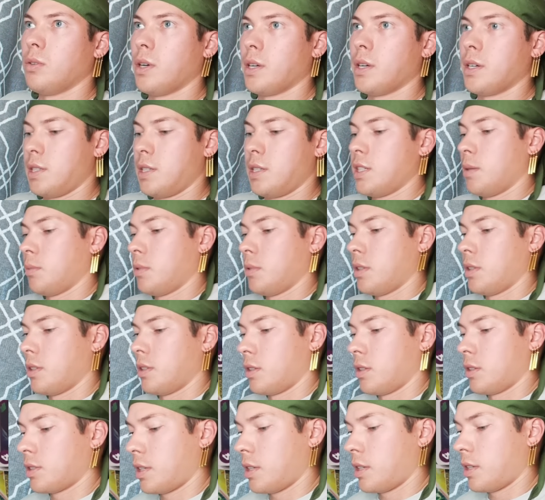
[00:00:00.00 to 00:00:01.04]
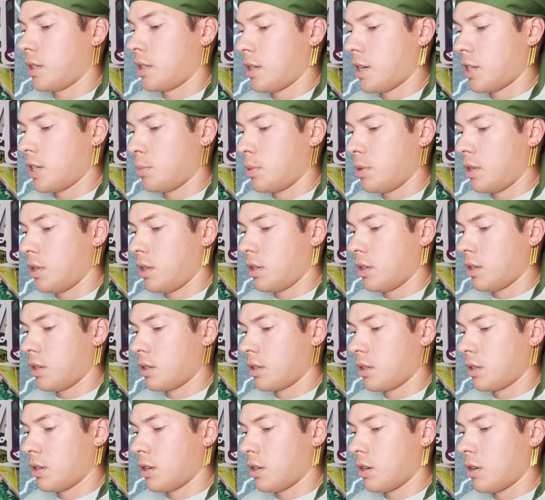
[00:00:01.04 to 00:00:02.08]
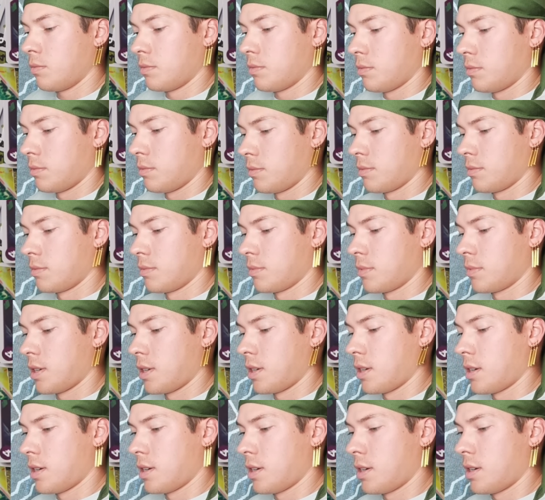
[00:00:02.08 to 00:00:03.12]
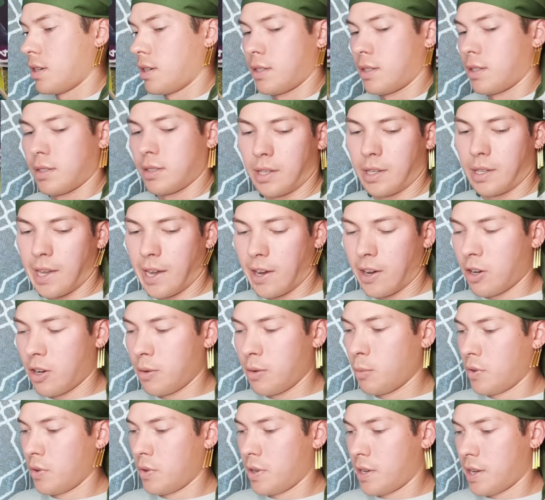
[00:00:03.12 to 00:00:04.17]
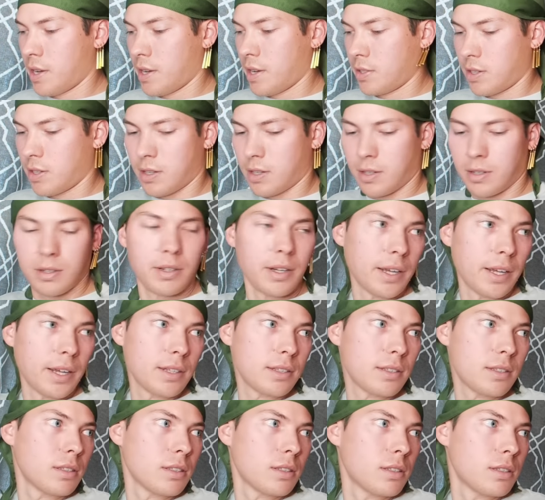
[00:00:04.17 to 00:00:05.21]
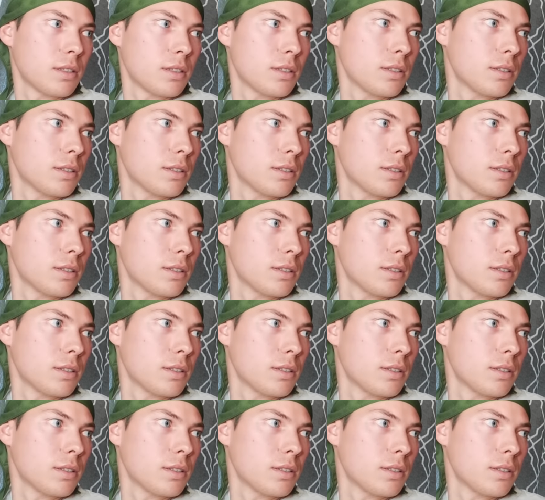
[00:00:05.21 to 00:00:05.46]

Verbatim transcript: Ooh, I see something. Looks like an SP. Oh, it's Gecko Moria SR. Nice.